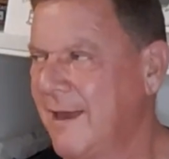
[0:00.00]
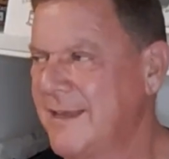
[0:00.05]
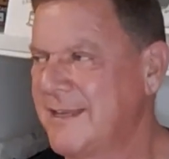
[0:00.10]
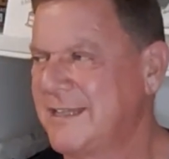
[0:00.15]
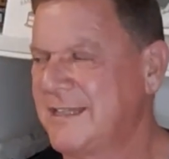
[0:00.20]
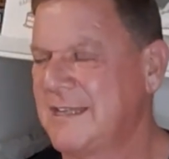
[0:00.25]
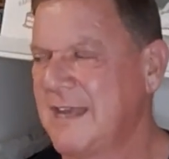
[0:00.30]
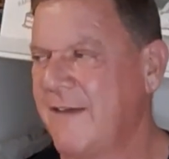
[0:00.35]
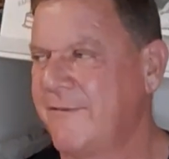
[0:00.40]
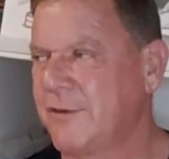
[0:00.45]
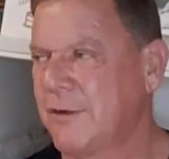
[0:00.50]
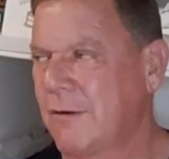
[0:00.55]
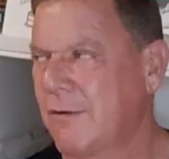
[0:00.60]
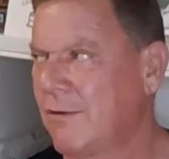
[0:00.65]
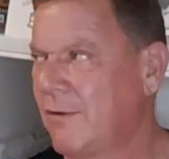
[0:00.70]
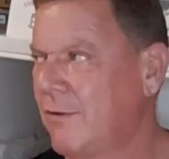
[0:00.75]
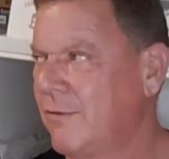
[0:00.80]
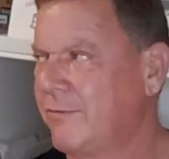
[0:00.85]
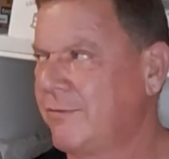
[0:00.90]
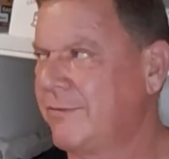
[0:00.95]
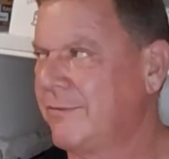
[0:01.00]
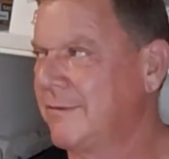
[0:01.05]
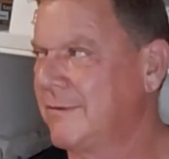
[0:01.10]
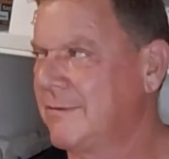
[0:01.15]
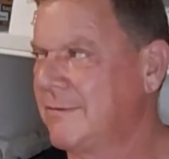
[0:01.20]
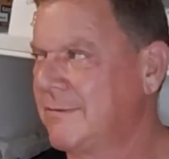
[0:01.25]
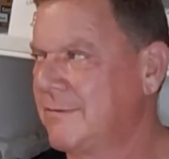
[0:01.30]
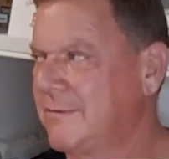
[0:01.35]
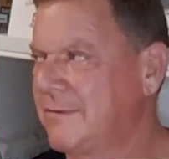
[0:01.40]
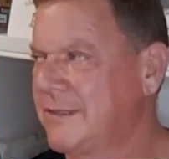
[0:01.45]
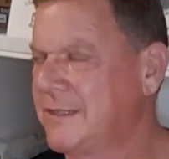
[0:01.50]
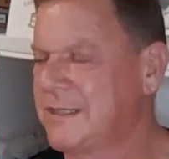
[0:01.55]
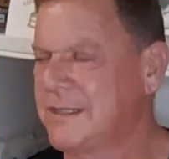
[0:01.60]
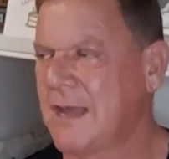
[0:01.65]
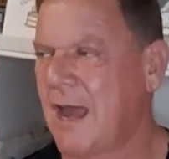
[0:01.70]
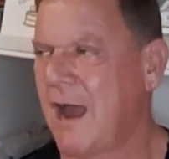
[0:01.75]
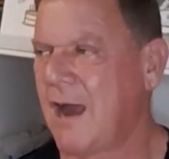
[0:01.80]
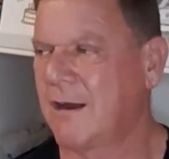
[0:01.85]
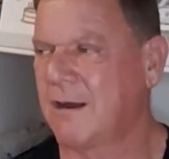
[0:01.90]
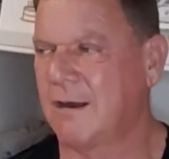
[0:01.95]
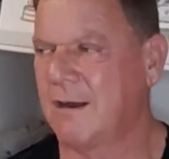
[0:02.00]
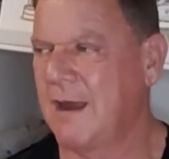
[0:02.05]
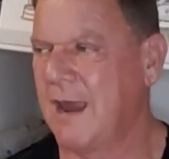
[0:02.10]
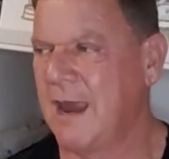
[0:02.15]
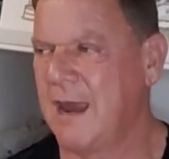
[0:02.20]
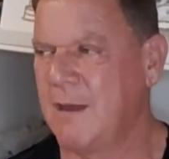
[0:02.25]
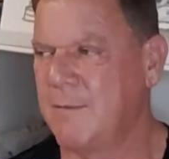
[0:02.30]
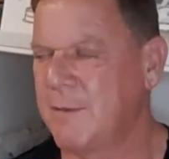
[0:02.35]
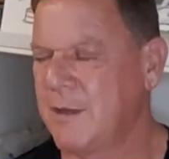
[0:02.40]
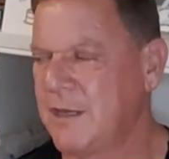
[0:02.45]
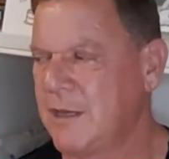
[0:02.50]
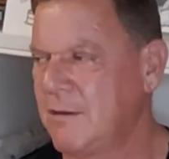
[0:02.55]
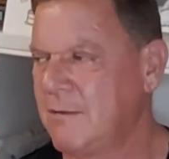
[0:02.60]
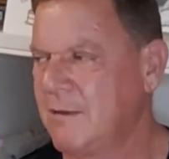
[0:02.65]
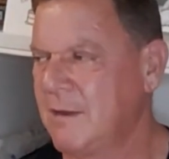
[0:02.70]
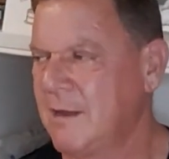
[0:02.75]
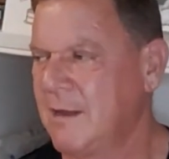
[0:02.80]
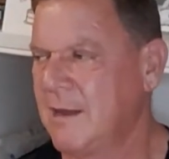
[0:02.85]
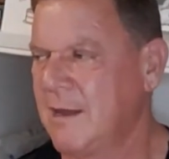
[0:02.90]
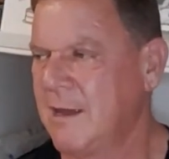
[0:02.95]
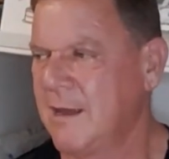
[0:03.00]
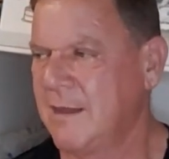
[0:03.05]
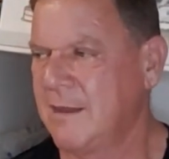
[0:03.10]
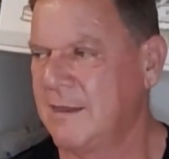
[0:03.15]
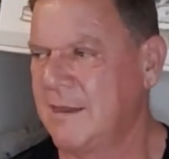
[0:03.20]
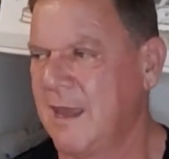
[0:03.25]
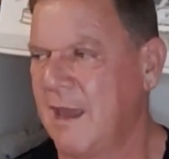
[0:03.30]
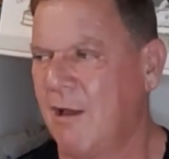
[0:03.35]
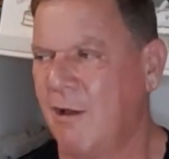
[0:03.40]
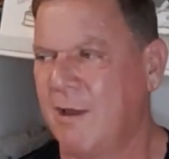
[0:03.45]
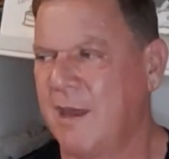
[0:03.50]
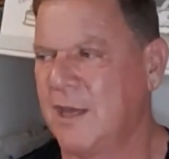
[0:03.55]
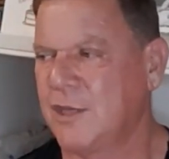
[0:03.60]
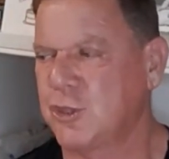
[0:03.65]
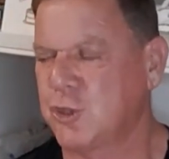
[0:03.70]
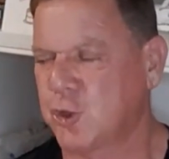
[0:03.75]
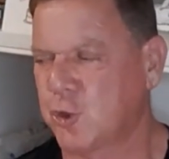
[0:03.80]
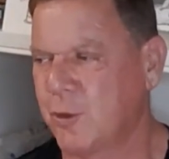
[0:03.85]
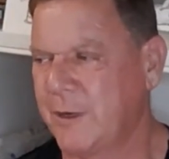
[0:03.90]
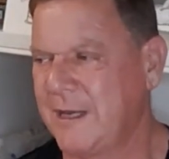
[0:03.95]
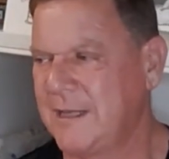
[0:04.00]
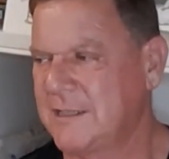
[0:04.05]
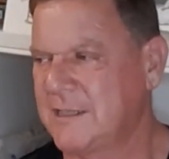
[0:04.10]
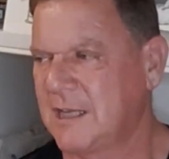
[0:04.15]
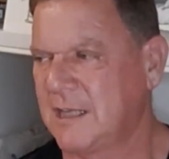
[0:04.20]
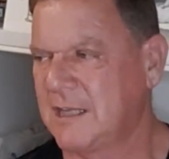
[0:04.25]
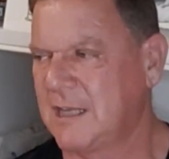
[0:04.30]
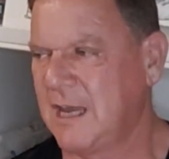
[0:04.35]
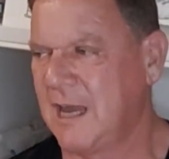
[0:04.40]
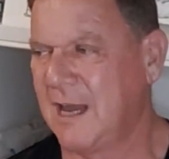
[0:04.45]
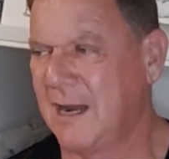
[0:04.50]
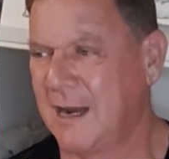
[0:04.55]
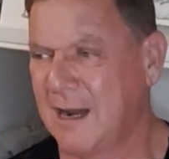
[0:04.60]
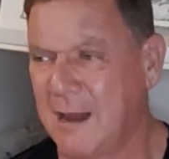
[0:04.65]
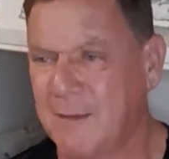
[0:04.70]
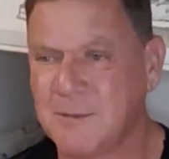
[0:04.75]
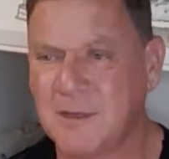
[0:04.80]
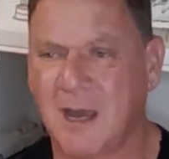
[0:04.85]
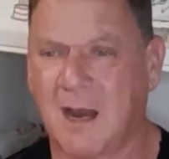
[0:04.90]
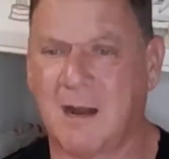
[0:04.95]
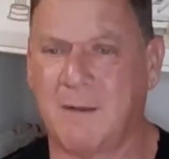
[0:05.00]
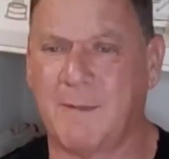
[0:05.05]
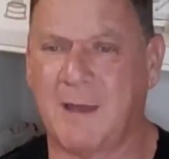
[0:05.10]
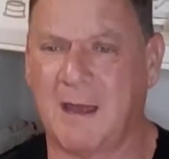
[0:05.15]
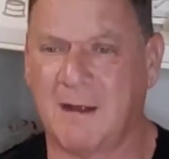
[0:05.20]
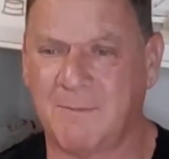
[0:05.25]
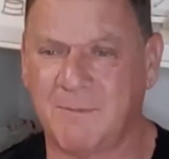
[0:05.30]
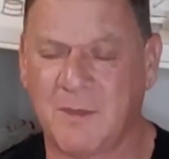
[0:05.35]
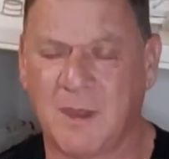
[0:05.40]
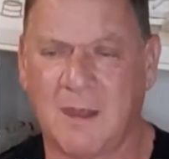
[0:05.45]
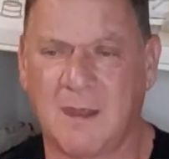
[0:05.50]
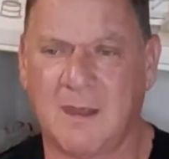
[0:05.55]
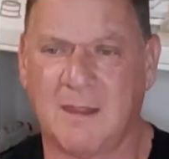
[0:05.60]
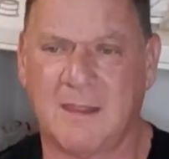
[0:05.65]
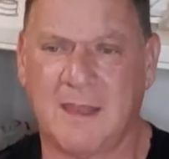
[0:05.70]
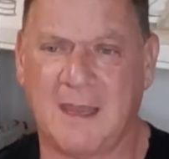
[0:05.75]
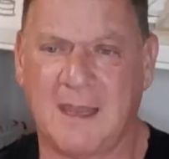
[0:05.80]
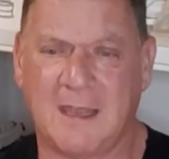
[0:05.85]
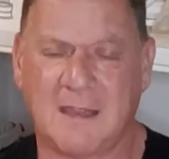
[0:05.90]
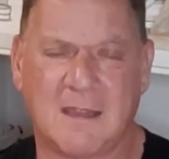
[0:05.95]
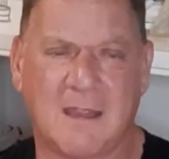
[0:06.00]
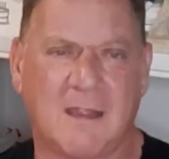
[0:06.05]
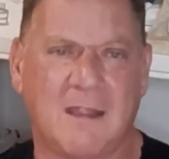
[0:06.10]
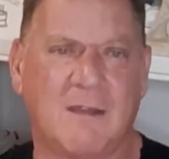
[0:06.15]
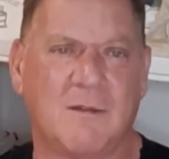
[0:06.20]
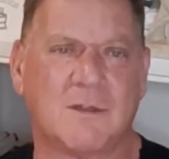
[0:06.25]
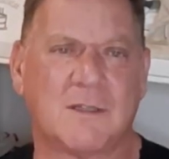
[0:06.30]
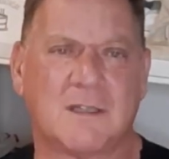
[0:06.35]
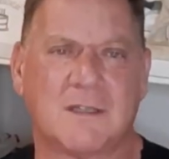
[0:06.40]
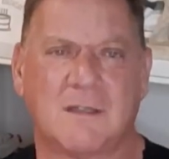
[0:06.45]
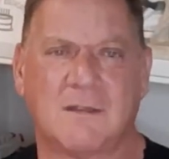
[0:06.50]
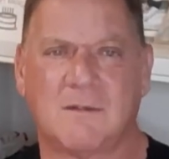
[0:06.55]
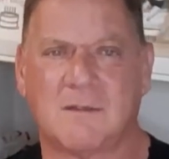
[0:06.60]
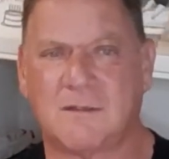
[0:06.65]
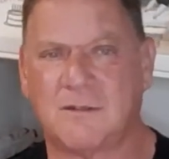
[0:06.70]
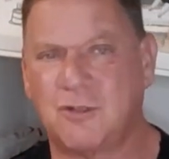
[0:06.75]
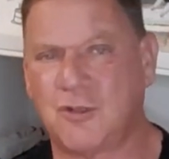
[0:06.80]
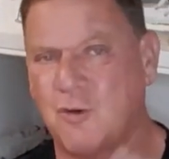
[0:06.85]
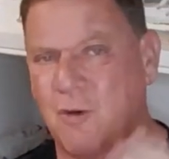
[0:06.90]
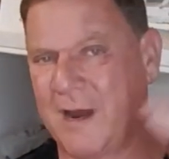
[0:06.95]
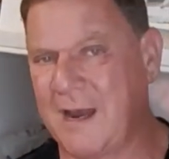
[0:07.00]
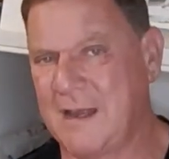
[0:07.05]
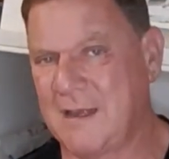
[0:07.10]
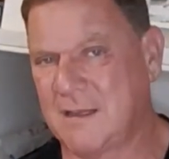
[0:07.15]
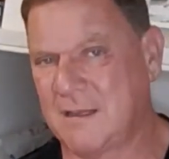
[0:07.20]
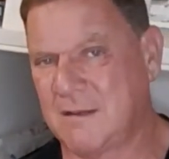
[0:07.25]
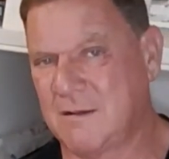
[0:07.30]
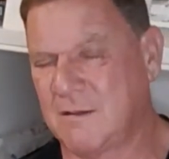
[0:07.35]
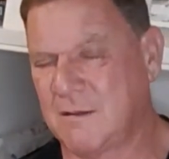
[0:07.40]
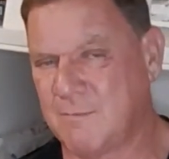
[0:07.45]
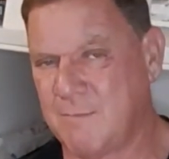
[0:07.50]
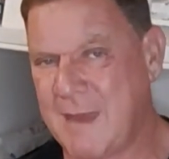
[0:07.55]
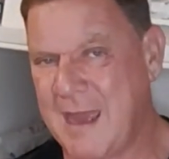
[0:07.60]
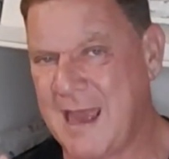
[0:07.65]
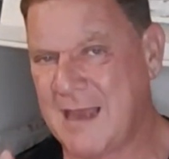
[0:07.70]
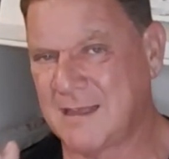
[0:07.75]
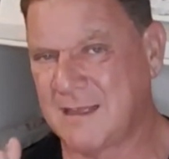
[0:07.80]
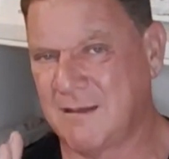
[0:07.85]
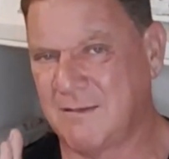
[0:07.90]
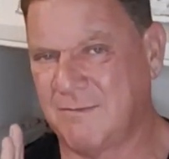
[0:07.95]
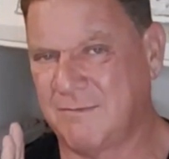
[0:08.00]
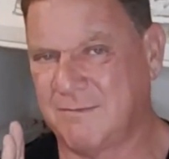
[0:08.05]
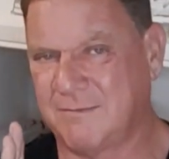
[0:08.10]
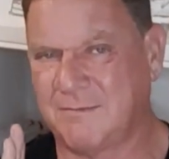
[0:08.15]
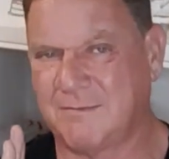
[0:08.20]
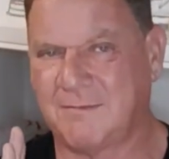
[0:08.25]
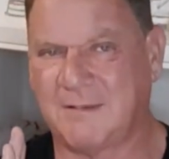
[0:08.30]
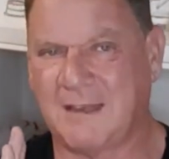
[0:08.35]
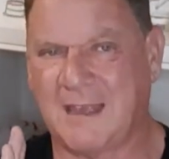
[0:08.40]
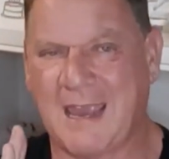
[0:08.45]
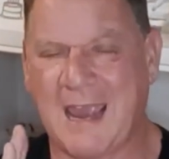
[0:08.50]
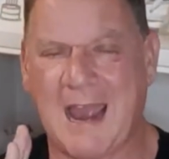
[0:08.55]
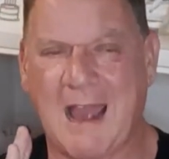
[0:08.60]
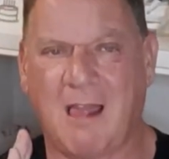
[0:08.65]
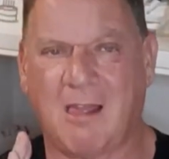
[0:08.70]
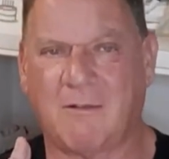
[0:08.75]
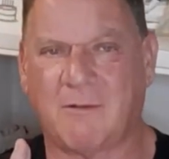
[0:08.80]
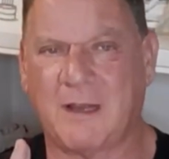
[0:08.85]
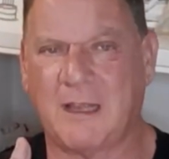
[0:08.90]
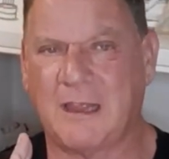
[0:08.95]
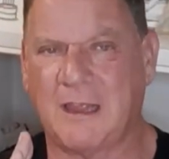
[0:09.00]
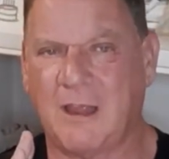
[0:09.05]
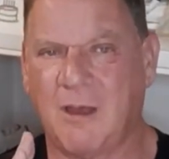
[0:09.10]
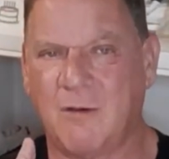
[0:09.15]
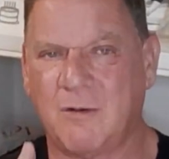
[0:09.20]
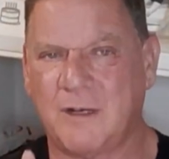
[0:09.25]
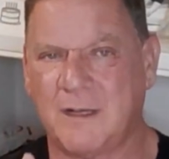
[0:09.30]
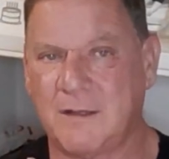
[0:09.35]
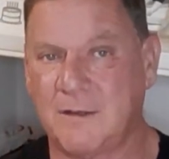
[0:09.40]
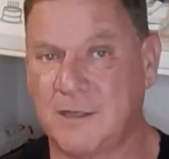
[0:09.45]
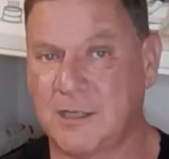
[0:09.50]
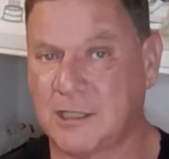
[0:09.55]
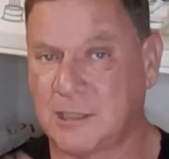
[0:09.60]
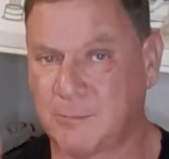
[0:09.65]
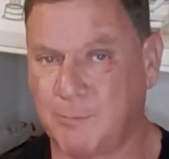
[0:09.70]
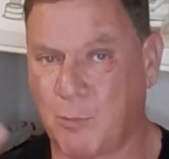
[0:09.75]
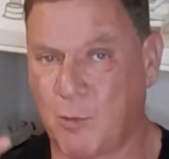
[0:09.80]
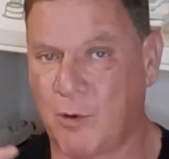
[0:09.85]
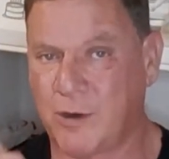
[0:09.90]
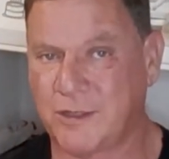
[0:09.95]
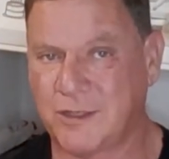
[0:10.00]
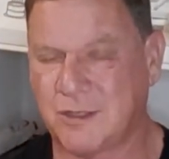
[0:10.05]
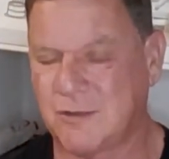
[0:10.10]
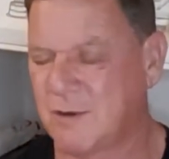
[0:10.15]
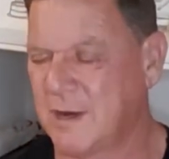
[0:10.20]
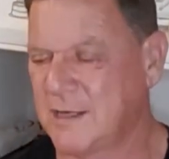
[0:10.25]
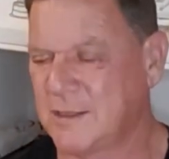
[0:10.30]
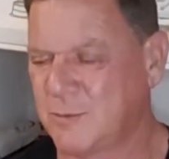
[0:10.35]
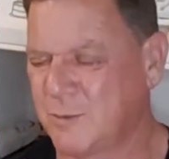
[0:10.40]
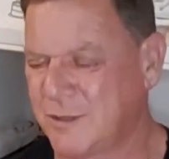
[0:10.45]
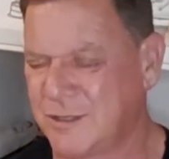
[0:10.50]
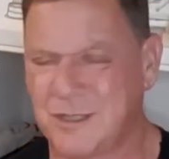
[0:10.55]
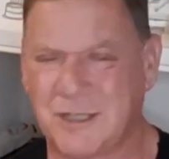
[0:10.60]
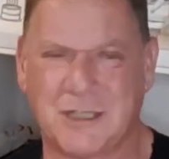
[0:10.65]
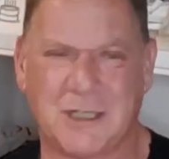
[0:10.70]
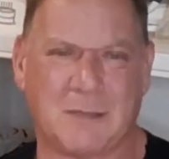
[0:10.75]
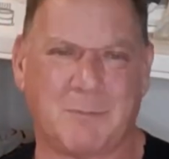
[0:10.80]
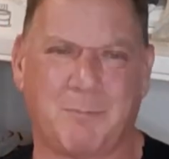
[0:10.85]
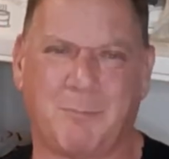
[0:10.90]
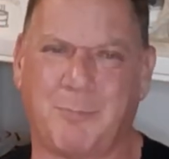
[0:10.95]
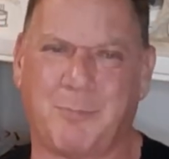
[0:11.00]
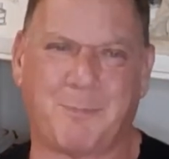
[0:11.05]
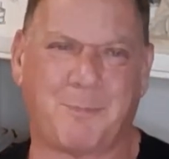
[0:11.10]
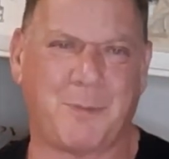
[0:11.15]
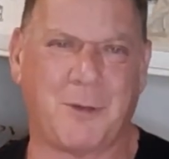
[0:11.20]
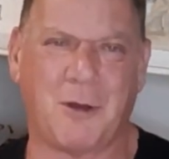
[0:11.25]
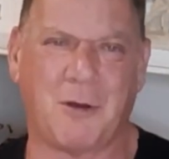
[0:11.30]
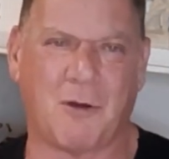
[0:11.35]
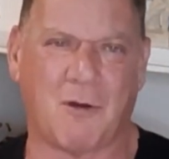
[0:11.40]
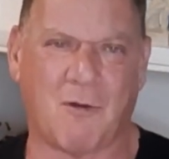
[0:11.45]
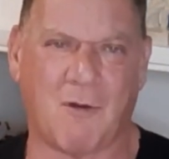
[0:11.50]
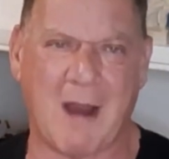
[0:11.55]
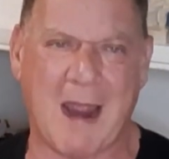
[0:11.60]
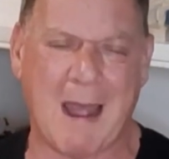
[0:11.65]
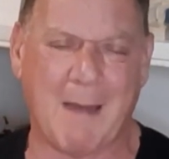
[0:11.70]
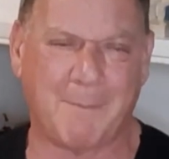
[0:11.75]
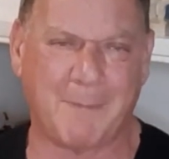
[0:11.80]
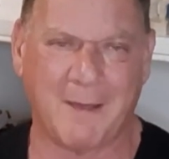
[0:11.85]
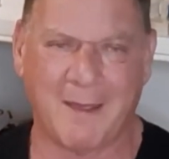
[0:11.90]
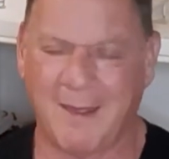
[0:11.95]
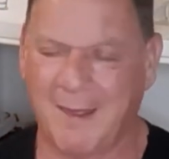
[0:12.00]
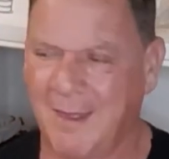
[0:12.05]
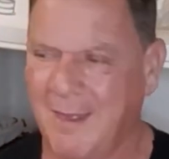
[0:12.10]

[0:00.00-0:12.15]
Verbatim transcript: a seven-year-old soccer game and you they all get treats at the end, and I'm talking about they get th those those drinks, you know, those massive calorie-loaded sports drinks, which is just pure crap.